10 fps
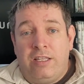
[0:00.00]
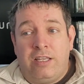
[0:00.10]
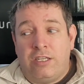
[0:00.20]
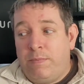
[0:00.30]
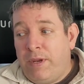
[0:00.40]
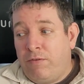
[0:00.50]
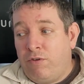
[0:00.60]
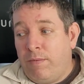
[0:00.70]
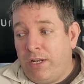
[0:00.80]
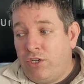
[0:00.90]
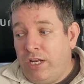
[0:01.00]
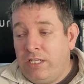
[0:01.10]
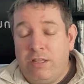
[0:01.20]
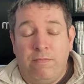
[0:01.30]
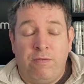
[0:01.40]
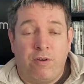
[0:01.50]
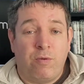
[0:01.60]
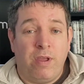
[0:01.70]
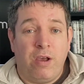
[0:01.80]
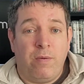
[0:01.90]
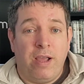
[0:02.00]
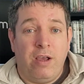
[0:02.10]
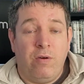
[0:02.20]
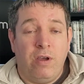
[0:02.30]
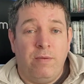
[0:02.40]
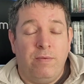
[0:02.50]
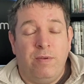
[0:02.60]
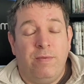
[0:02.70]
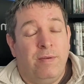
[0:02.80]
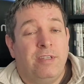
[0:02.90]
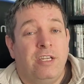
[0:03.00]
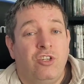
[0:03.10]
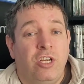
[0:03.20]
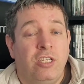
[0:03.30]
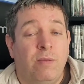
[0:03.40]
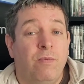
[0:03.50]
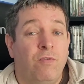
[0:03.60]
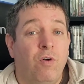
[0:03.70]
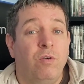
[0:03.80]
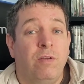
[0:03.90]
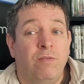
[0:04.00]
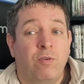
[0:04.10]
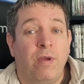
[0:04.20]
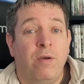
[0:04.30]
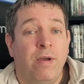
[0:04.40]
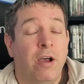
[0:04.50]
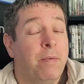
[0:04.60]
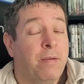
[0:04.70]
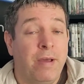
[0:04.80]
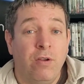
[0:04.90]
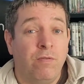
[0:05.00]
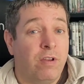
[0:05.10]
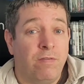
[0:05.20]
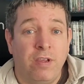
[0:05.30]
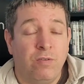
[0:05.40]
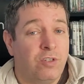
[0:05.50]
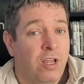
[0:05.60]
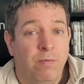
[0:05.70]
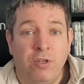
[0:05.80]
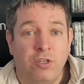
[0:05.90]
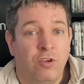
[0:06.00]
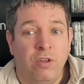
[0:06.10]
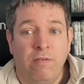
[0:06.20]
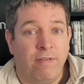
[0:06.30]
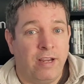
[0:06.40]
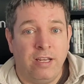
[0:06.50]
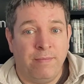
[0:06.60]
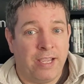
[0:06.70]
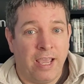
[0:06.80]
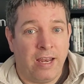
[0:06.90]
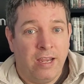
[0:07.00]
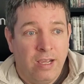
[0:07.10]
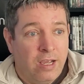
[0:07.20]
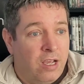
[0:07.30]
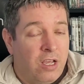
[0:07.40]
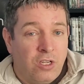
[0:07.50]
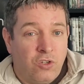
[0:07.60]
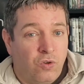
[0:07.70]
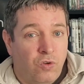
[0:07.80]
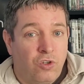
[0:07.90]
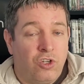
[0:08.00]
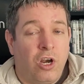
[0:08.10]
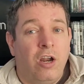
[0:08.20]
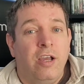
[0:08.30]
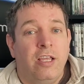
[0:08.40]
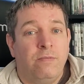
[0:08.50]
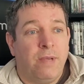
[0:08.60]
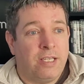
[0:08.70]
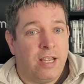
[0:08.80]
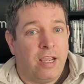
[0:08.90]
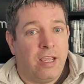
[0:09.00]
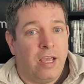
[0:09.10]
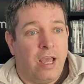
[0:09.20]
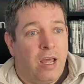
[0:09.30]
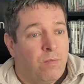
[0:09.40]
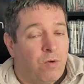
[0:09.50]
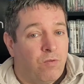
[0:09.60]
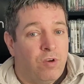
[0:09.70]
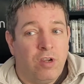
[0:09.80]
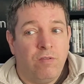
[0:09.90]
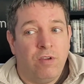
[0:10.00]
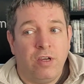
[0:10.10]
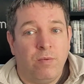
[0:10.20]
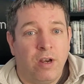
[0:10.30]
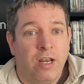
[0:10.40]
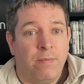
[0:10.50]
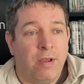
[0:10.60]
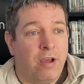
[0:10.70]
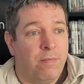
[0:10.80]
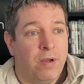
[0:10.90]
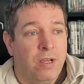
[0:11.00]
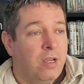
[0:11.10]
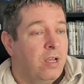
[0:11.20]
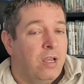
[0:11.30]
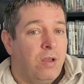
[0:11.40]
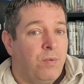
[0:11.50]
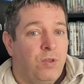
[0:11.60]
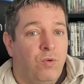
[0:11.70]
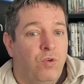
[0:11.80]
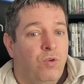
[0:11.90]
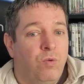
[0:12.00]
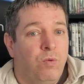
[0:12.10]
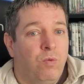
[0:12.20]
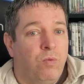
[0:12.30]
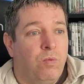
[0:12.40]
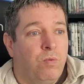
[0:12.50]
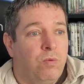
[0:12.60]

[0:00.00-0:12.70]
disappeared from. I chased him for quite a while. When I say chased him, I followed him for quite a while, but he went over the fields and we just couldn't find him again. So Charlie is missing and we're really, really worried about him. We don't know.